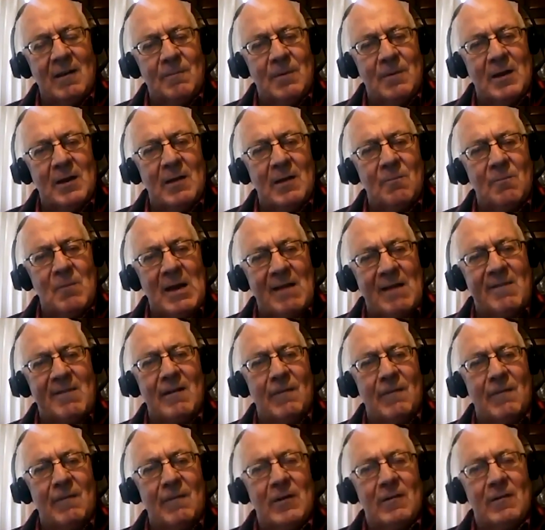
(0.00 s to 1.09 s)
a massive
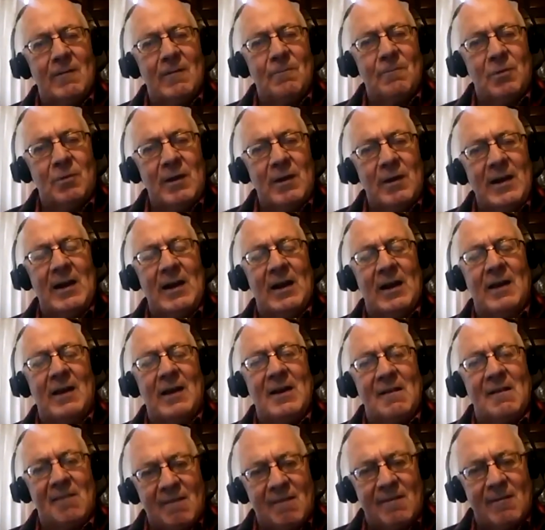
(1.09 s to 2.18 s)
and completely
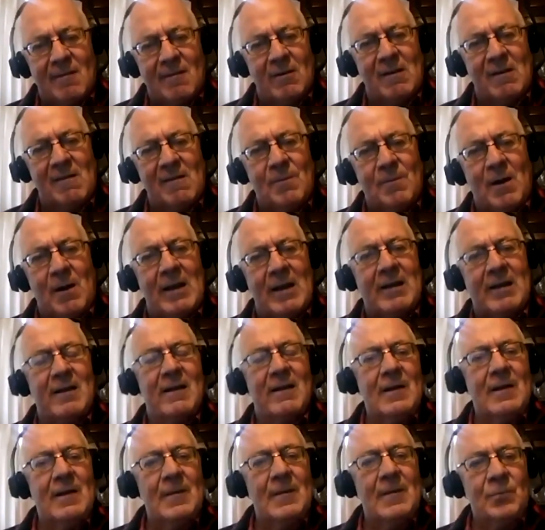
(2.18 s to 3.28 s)
unnecessary spike
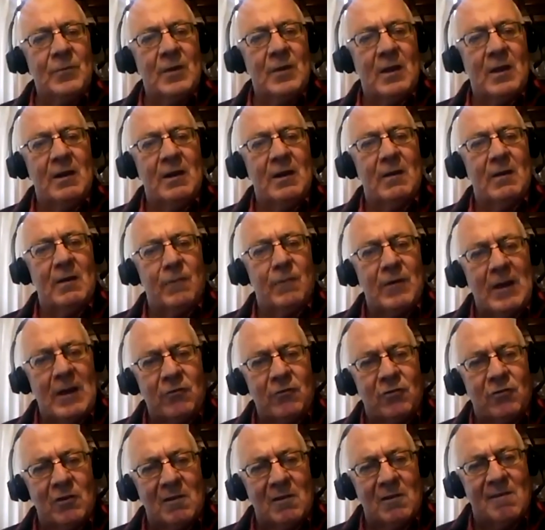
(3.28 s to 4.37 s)
in
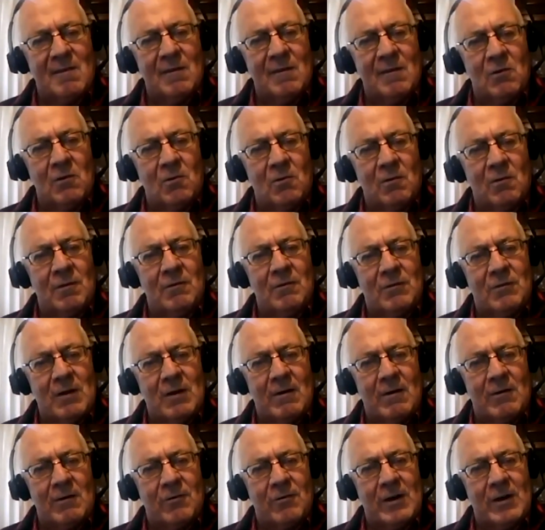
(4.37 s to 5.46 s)
infections in the Northern
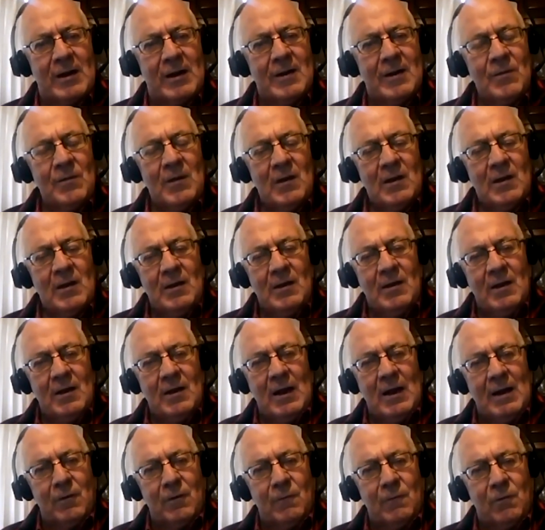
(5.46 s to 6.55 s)
Territory.
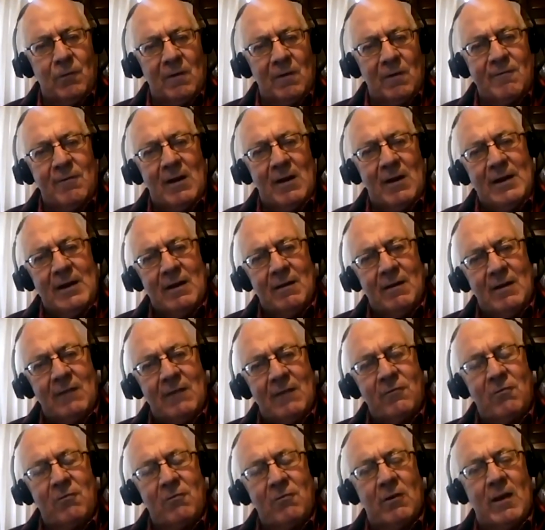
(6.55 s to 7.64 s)
And if Australian
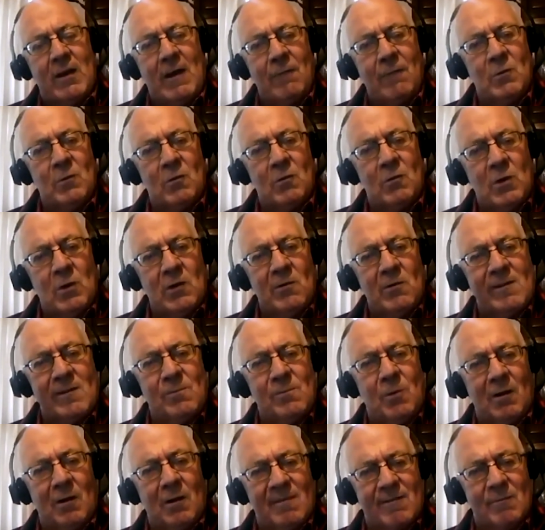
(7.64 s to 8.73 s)
national government were
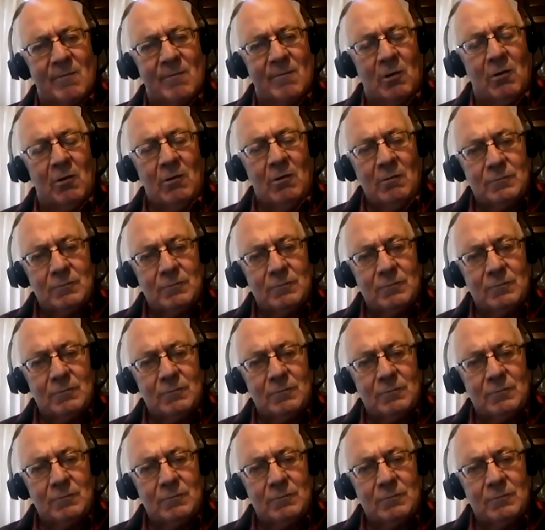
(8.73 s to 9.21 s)
responsible,